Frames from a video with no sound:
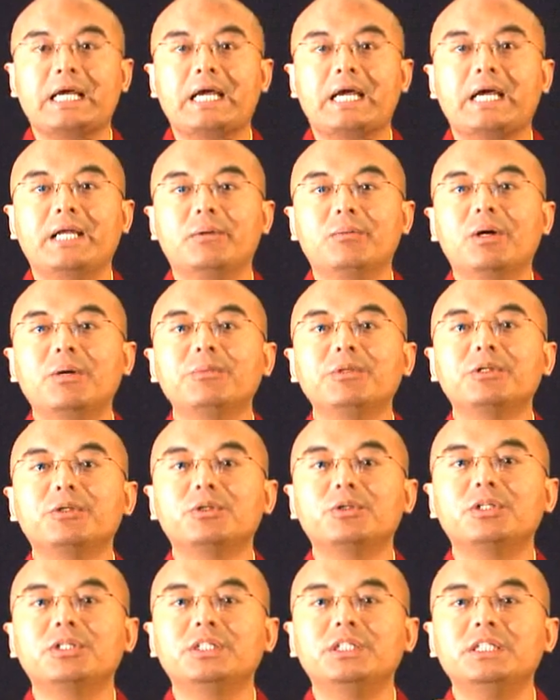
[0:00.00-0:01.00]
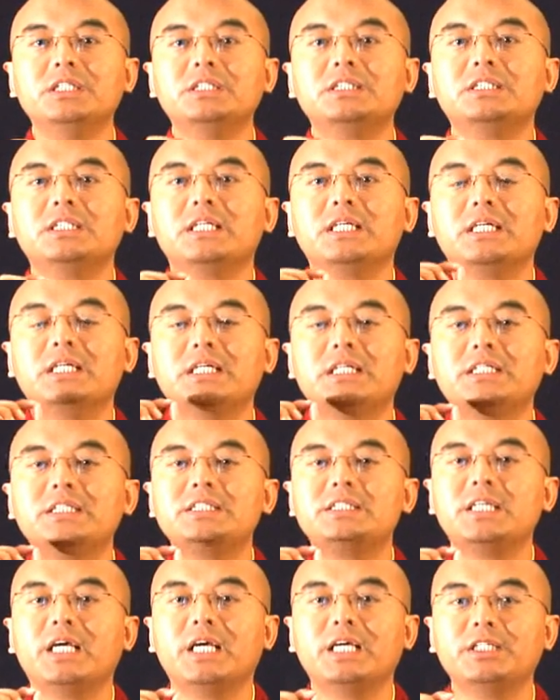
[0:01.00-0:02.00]
And what we call this
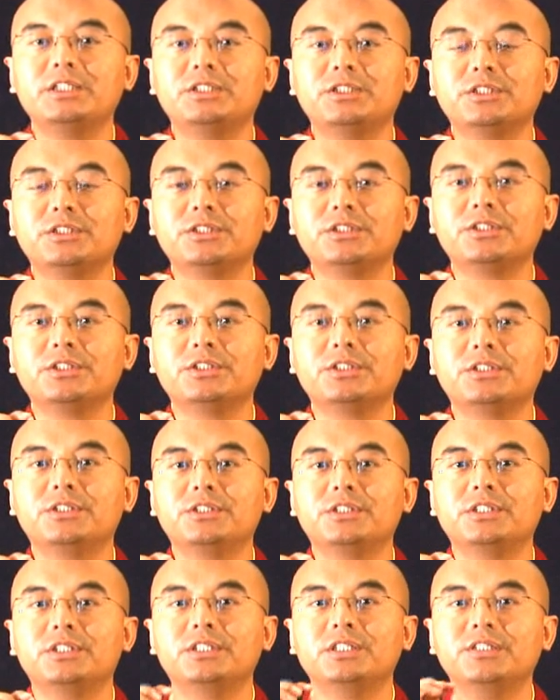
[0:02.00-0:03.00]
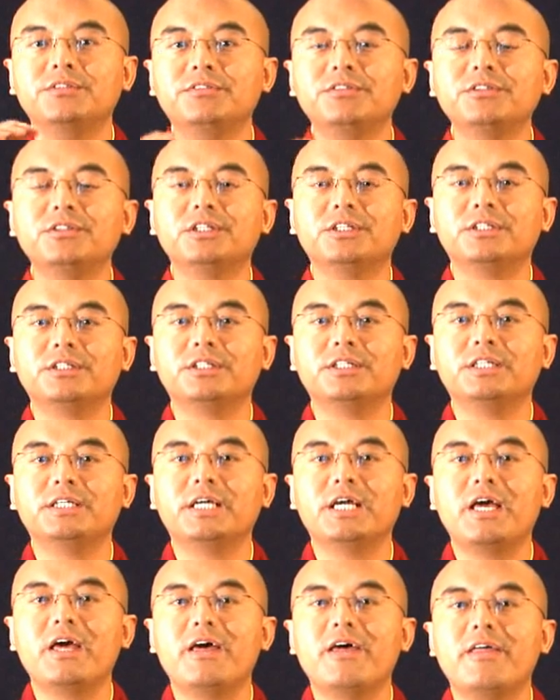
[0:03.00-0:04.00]
treasure revealer,
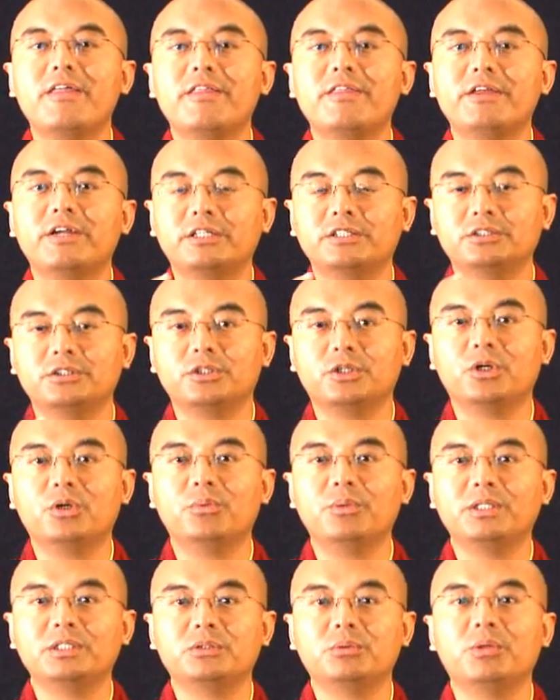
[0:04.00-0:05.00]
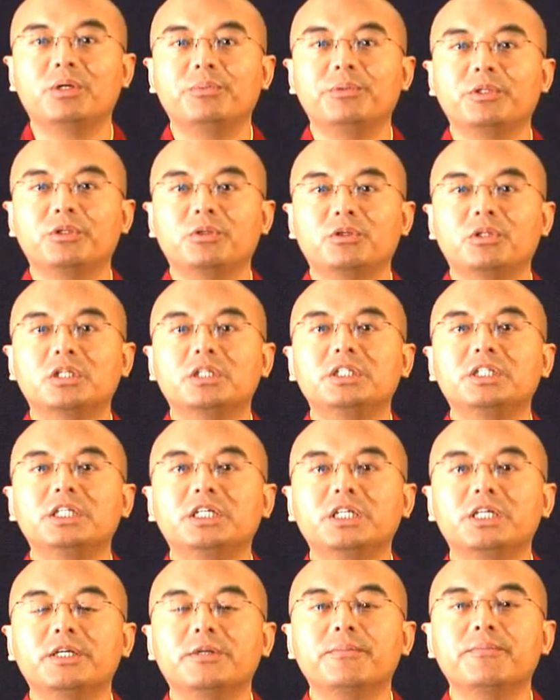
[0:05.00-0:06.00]
there's always what we call the
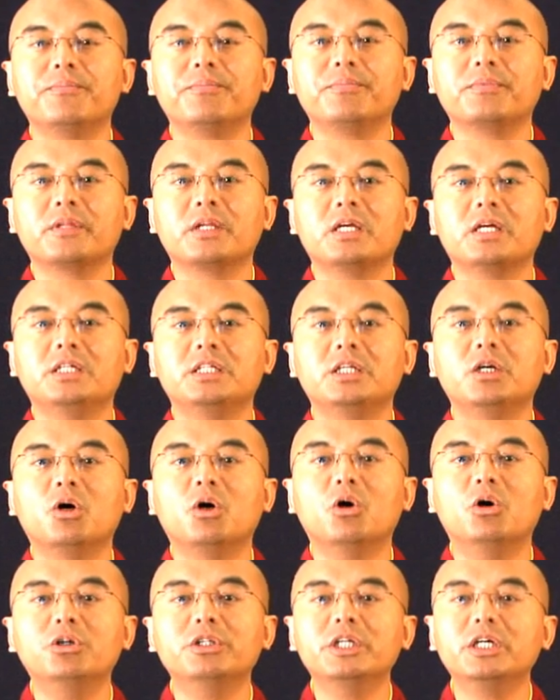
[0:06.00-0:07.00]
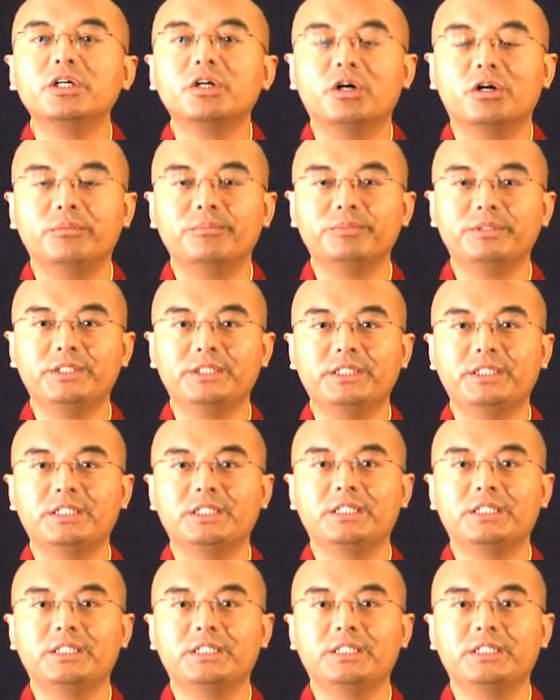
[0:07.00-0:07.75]
owner of the